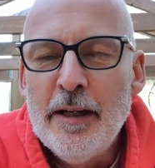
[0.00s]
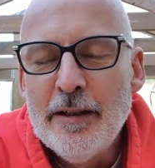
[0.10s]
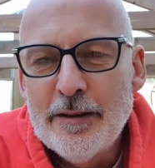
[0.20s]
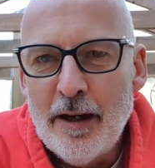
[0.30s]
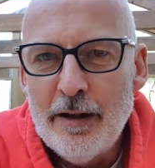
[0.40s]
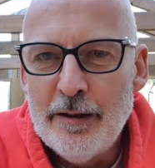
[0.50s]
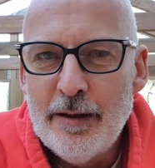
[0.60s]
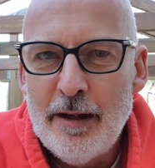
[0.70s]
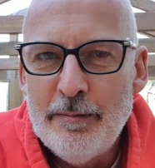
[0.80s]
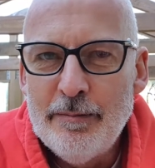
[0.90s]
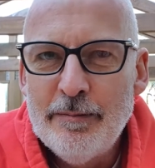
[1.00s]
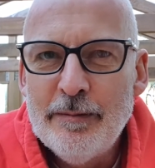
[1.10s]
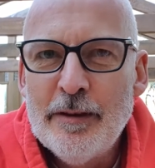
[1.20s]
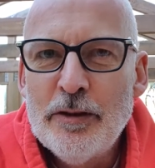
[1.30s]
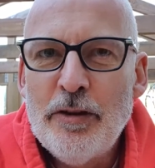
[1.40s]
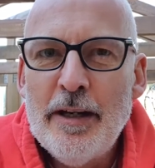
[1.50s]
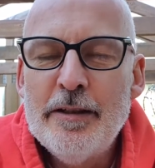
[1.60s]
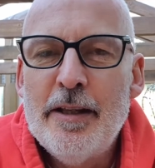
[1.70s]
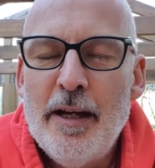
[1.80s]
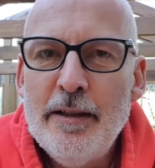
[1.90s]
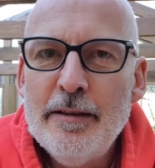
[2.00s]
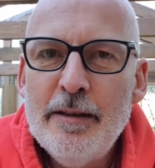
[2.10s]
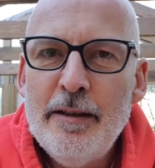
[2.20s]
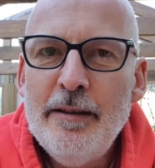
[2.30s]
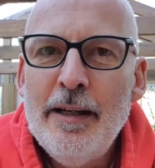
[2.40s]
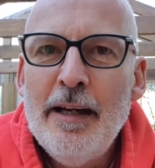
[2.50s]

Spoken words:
So straight to the answer,